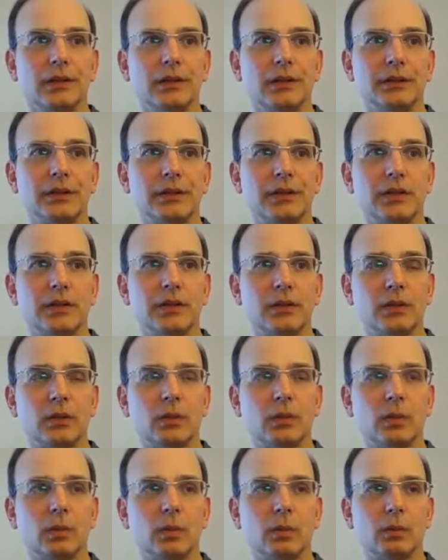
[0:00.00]
to
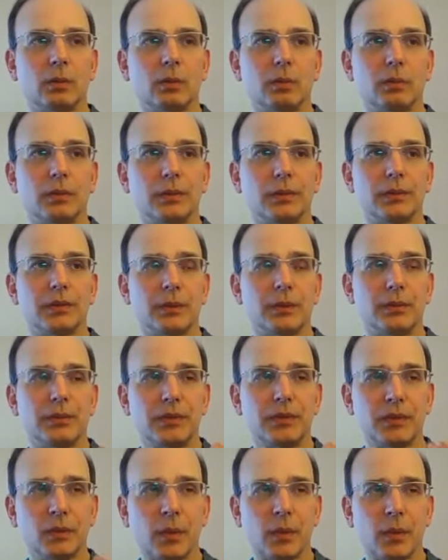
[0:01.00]
do to
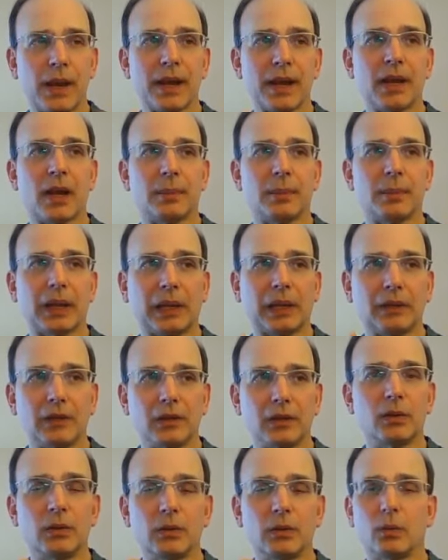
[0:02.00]
to wake up and to
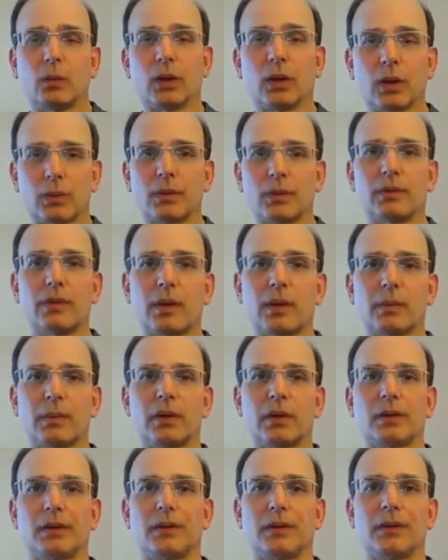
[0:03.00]
do the work we've come
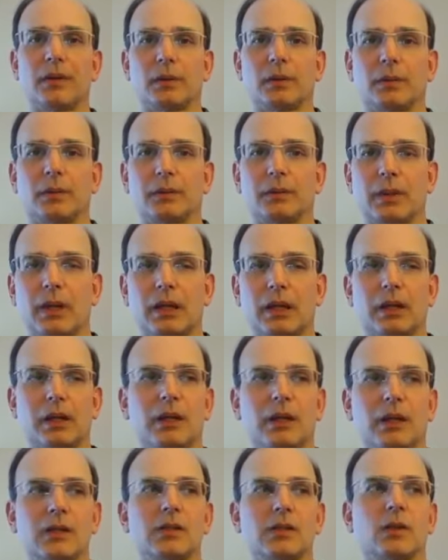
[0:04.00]
here to do and that
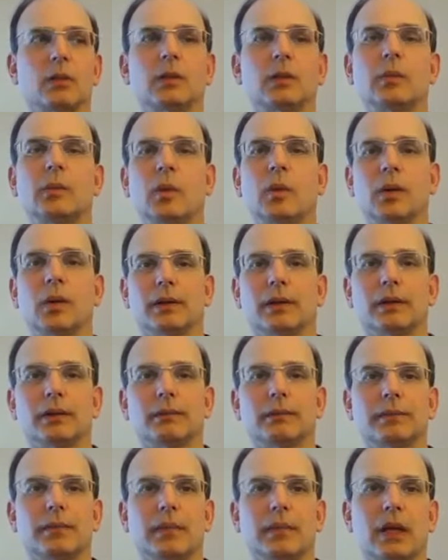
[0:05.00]
it's so important
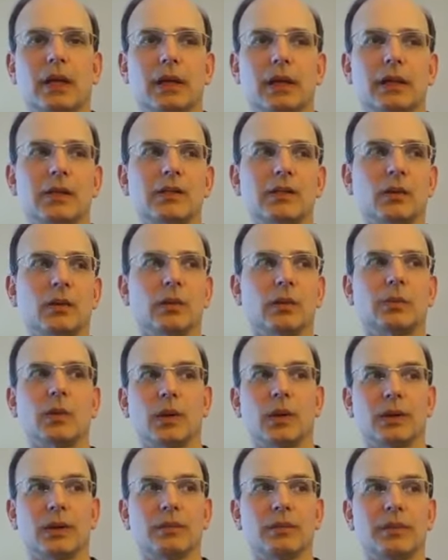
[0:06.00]
and it's so
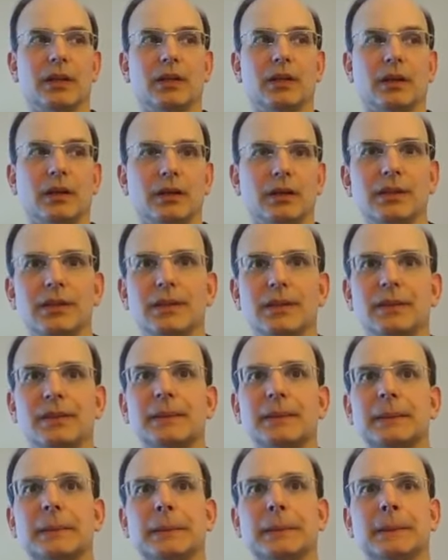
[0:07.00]
important because
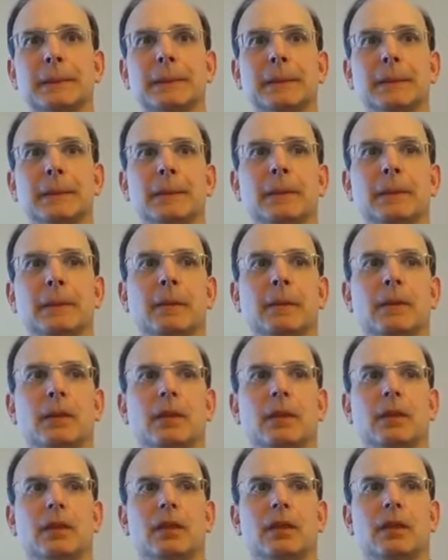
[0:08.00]

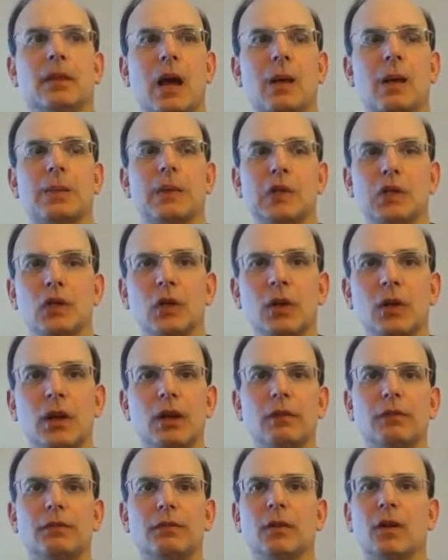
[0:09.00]
the
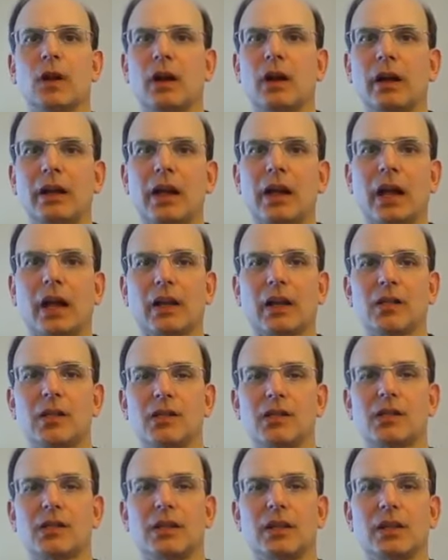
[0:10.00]
opportunity for
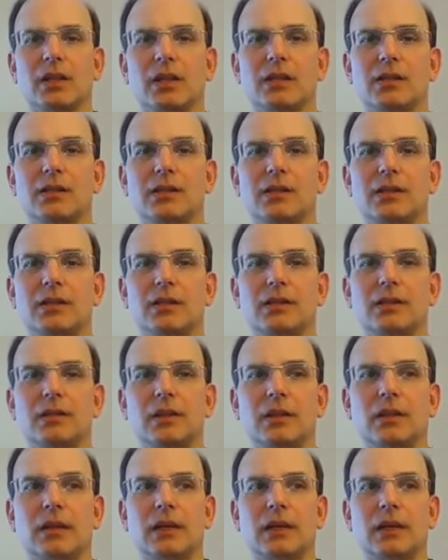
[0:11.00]
unconsciousness